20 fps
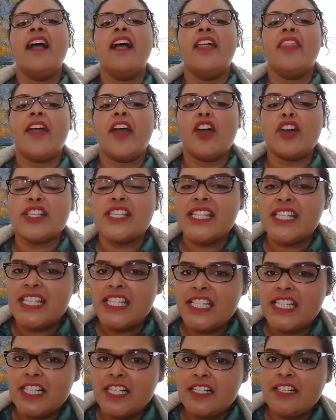they are
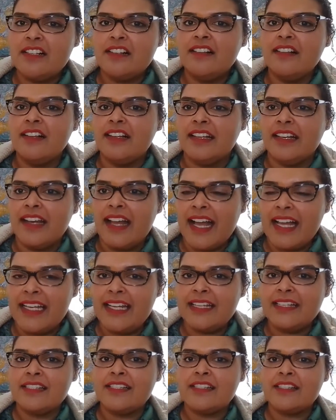still
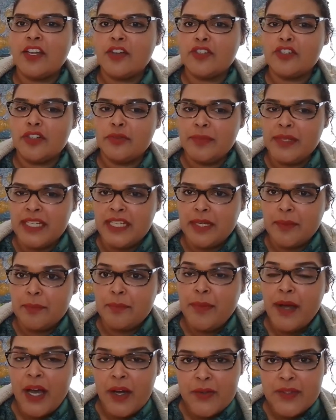running social media
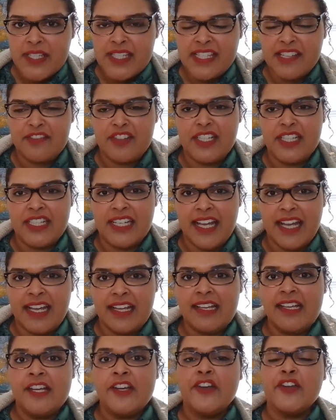posts every
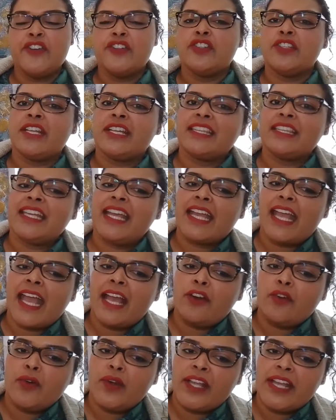day so that they
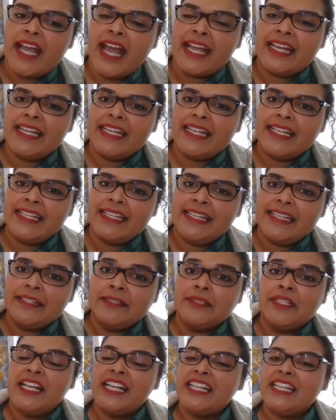can organically
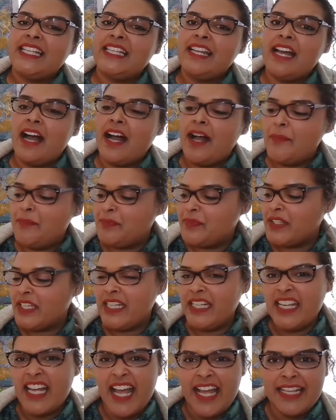
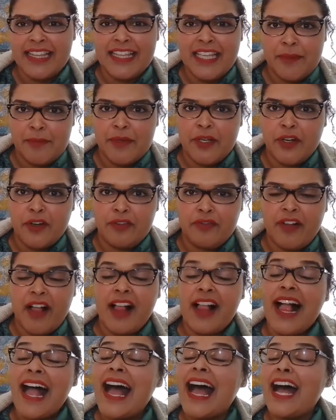create their
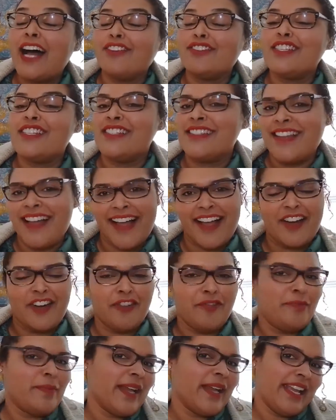profile outside
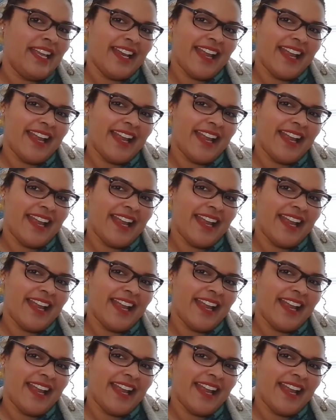of paid